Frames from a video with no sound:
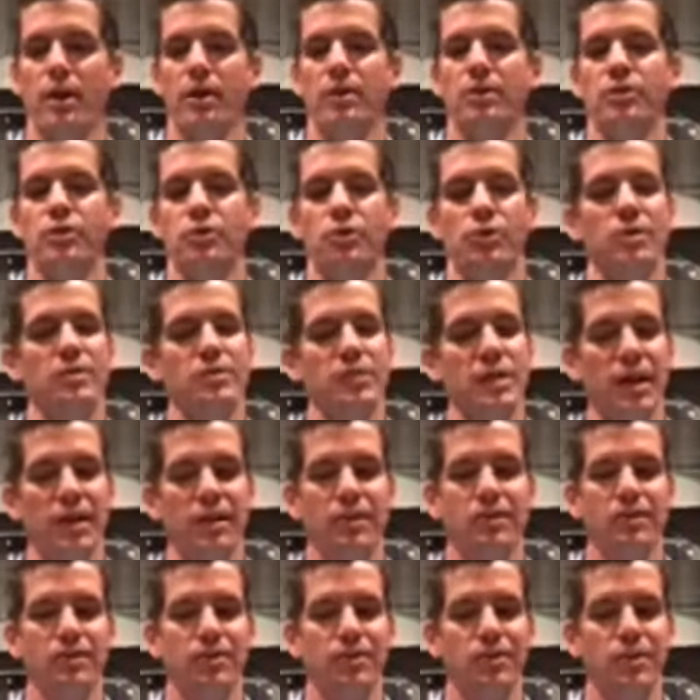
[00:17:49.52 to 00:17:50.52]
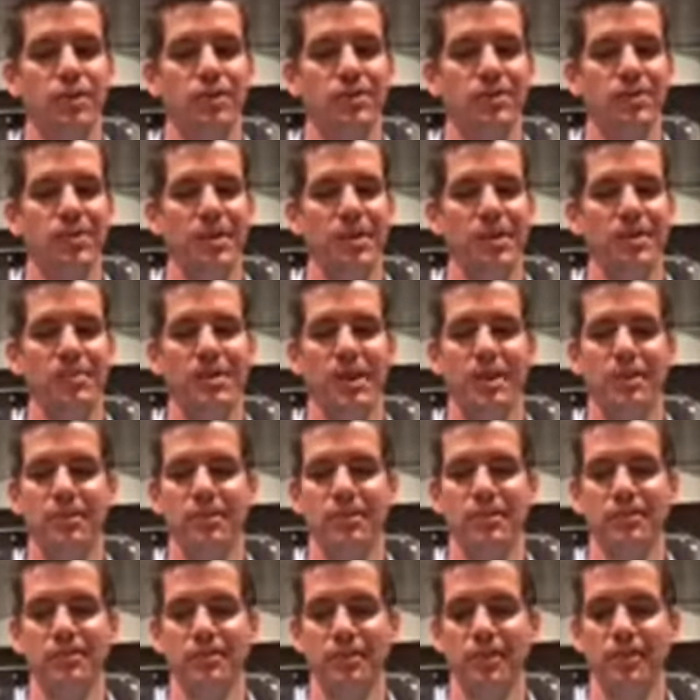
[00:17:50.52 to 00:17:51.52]
So this guy could have run away by
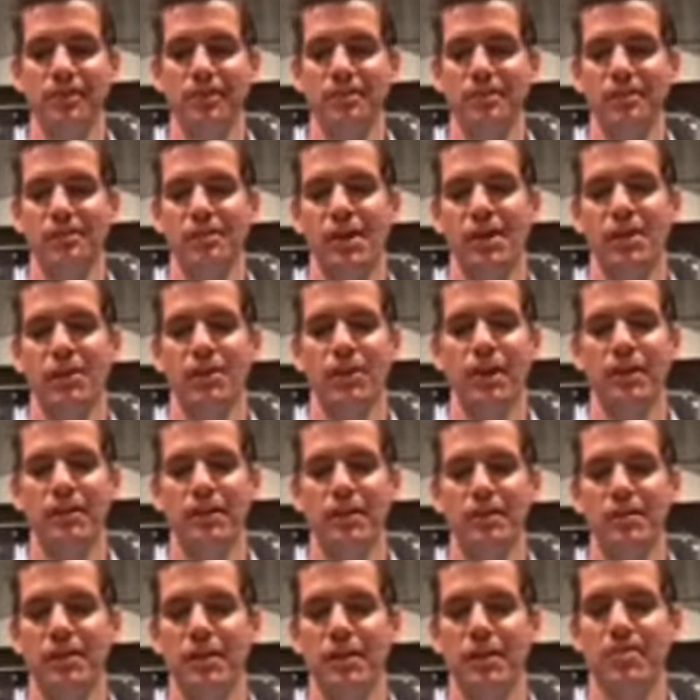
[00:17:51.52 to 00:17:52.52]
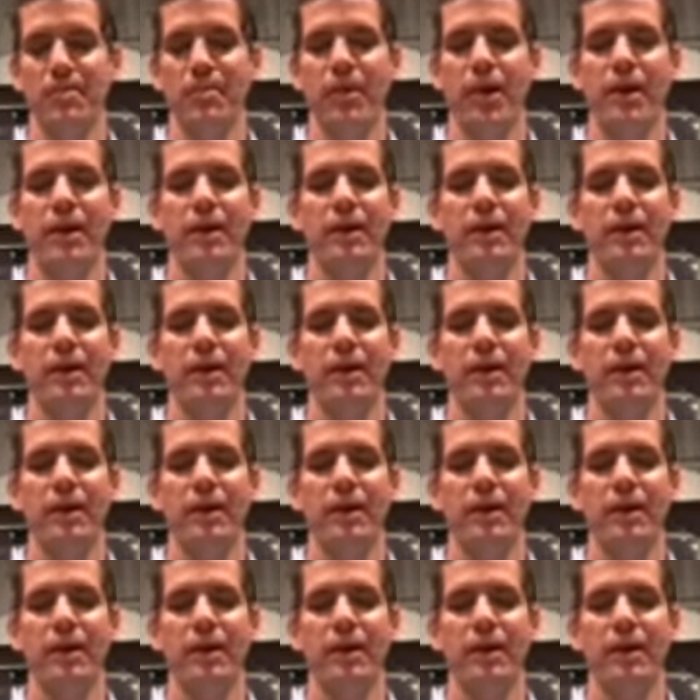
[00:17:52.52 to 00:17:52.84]
then, right? Or at that time.